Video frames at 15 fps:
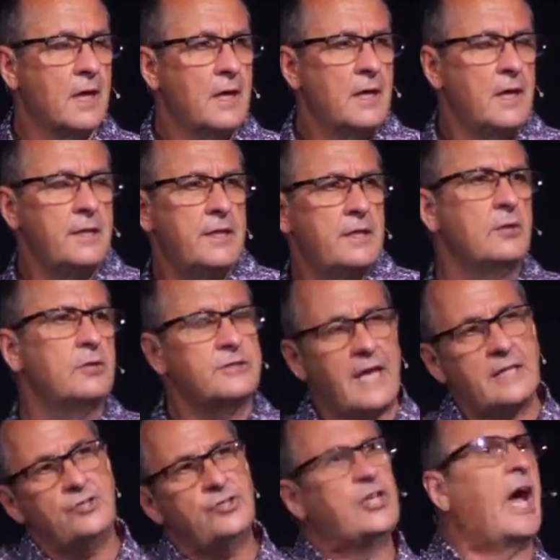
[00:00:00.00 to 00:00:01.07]
And then there's that
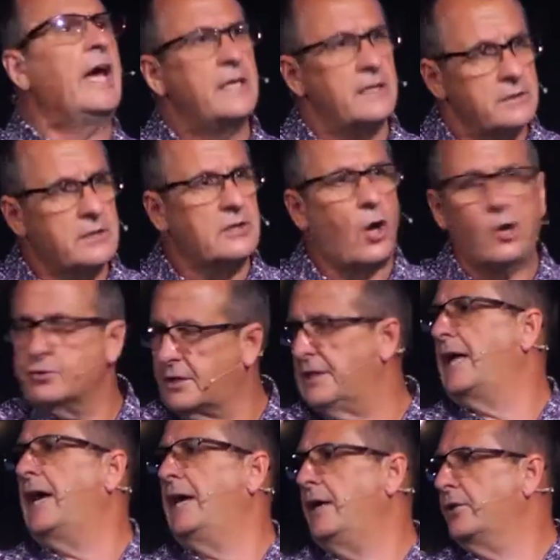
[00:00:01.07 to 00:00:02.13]
giant called
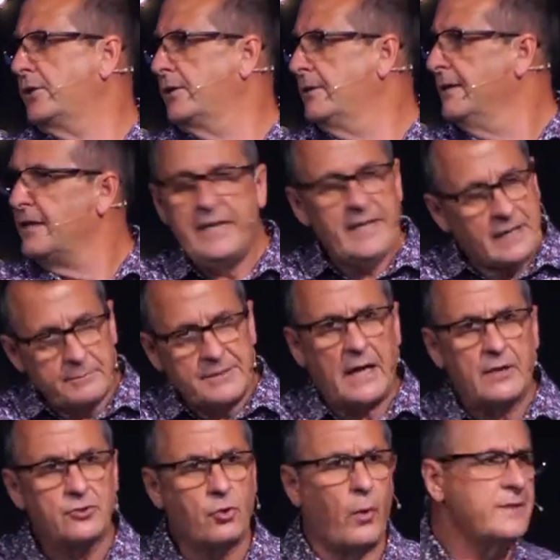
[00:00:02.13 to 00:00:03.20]
Goliath. He comes
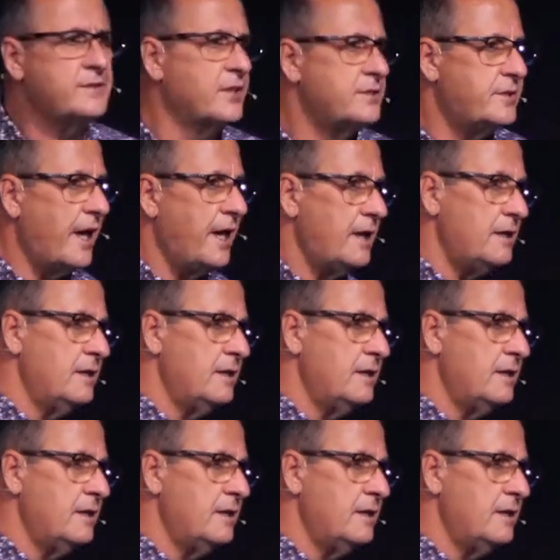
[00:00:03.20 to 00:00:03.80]
out twice a day,